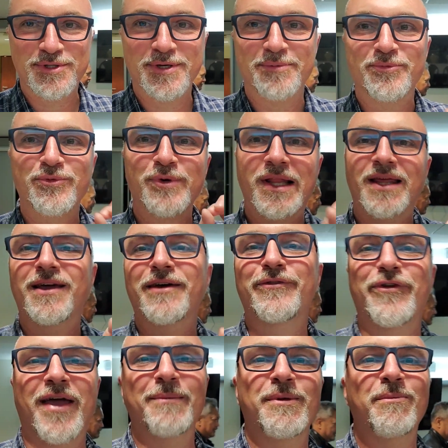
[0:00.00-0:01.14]
some really good
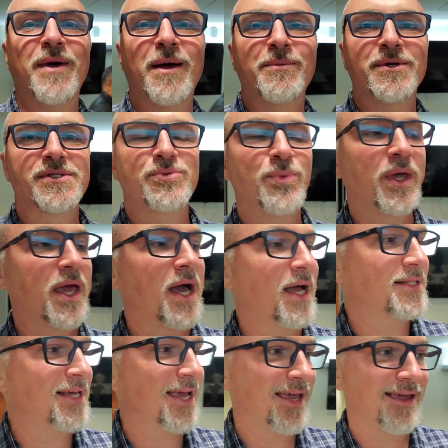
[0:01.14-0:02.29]
family members, we
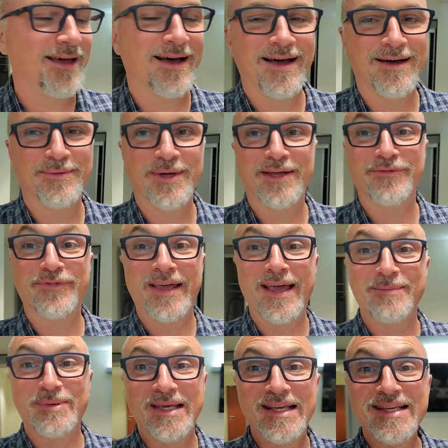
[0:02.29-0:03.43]
got
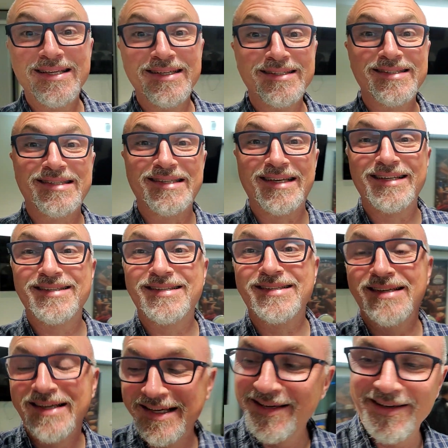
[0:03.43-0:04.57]
VIP
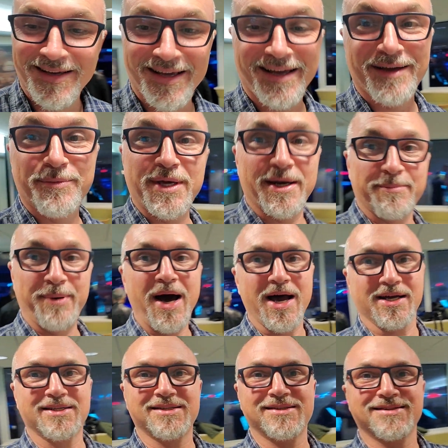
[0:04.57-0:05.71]
seats. We got a
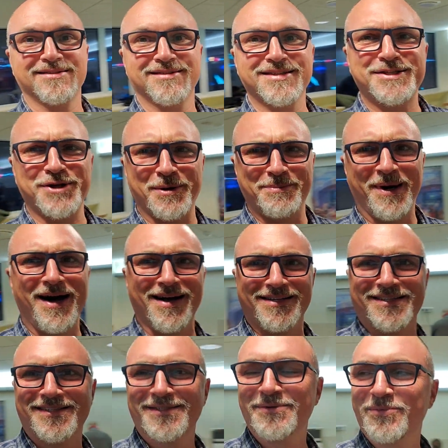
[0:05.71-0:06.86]
box. This is our
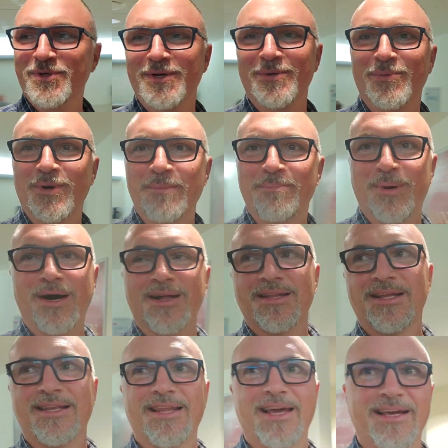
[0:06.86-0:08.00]
box. We're
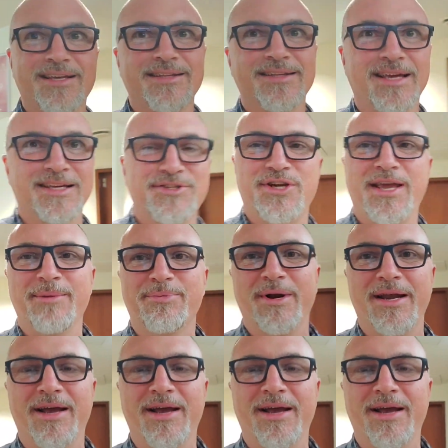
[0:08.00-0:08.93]
balling like a champ right